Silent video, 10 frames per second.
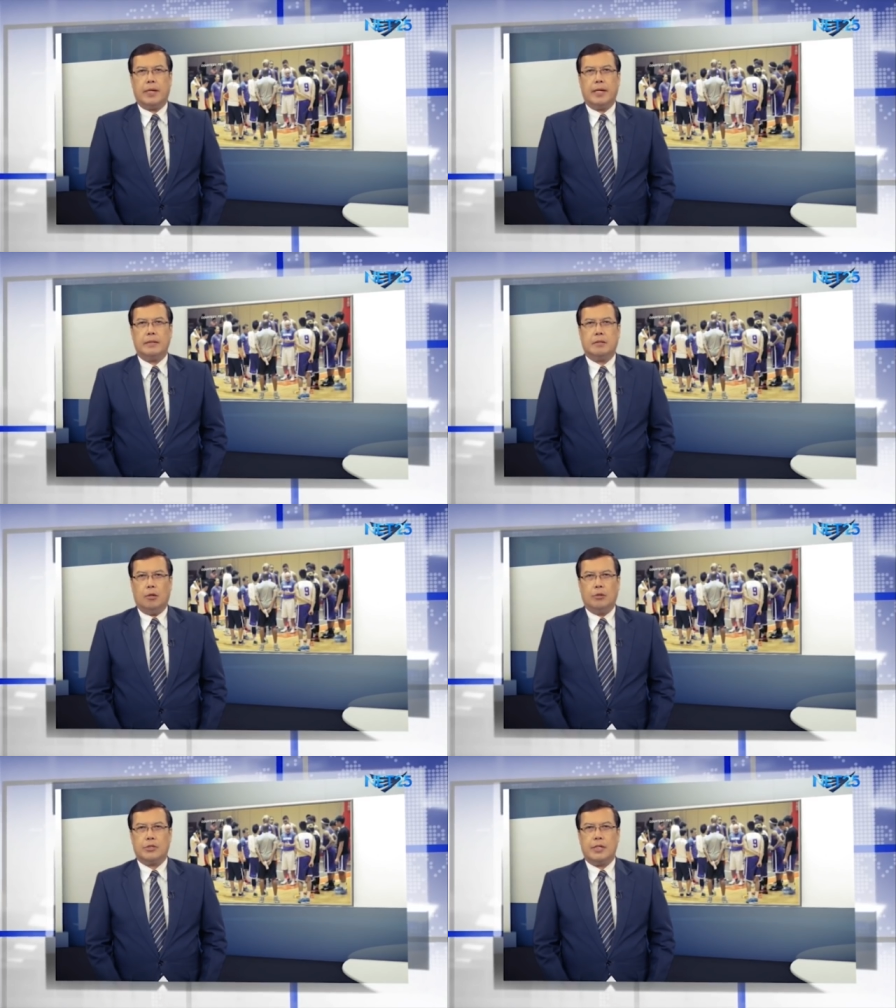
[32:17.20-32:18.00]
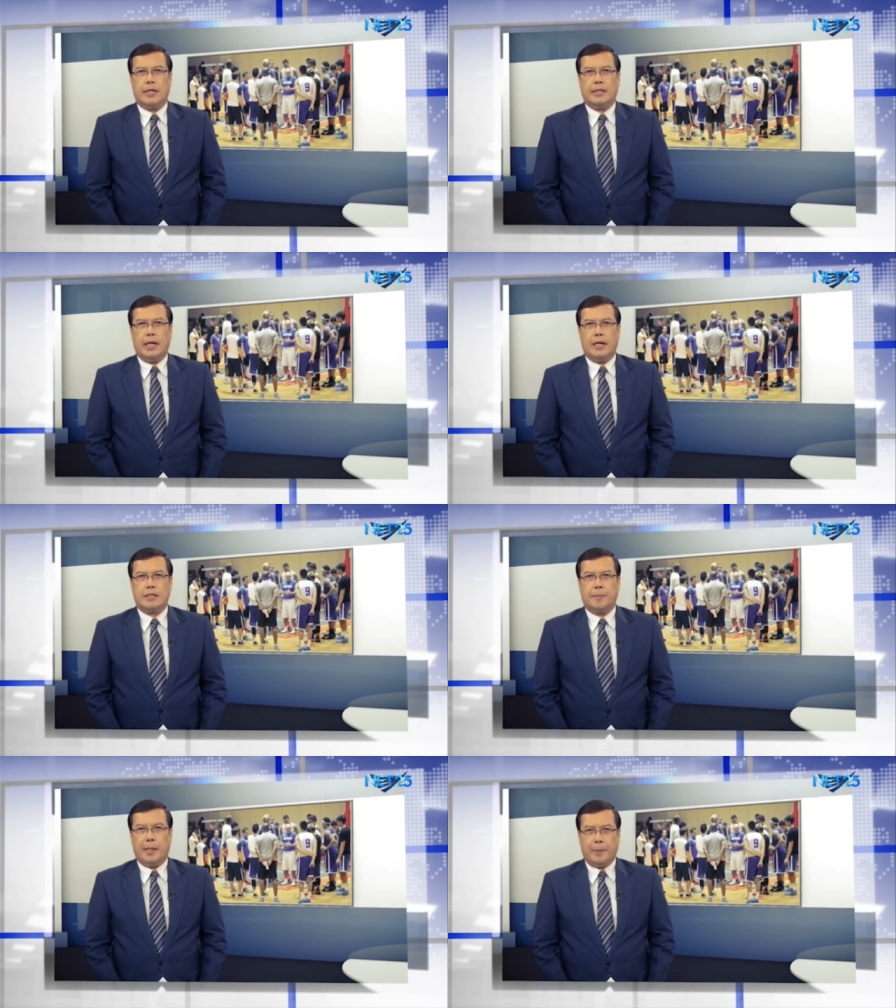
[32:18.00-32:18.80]
head coach ng
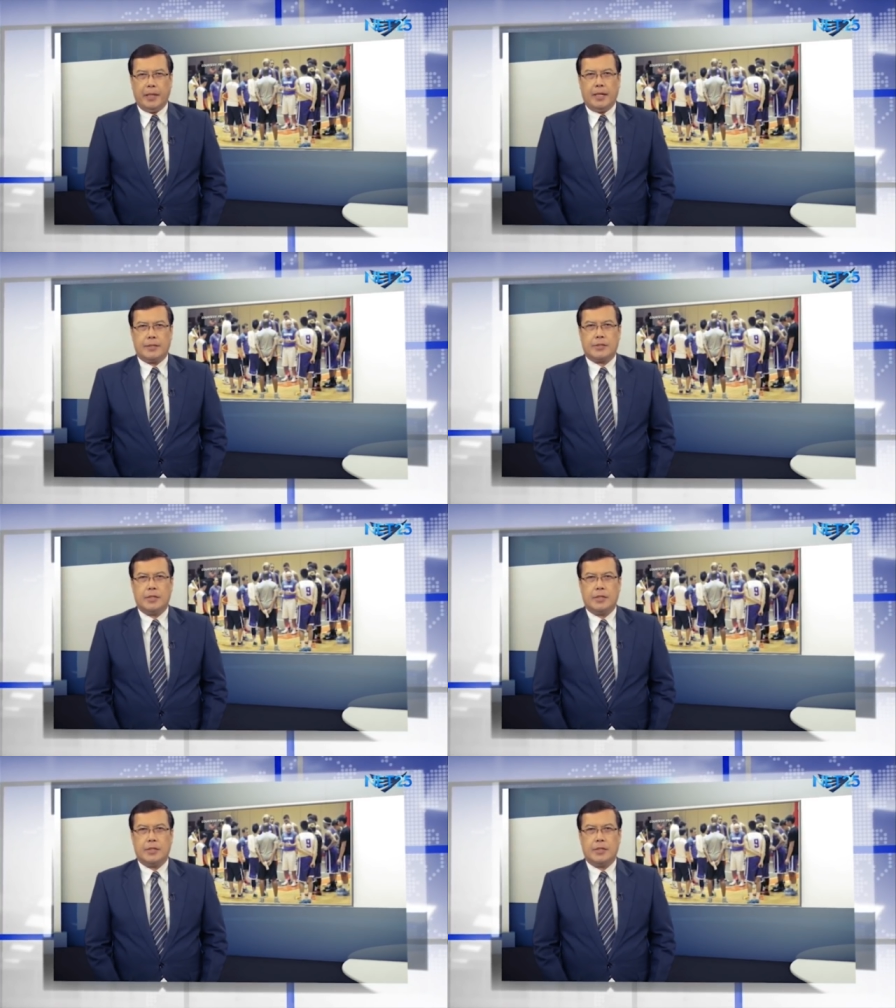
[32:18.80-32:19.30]
Gilas Pilipinas.